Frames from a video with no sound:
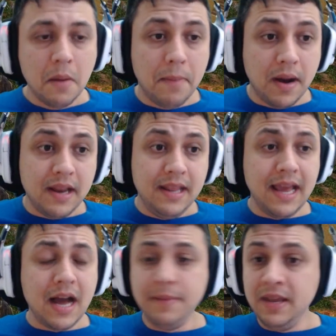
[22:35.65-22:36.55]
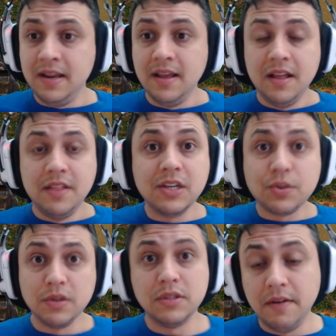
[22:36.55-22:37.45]
But yeah, I mean,
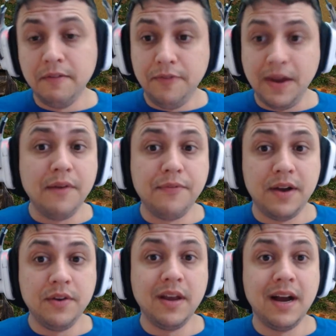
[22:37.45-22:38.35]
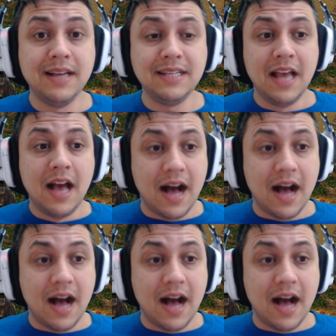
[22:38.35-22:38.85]
this was very fun, you guys.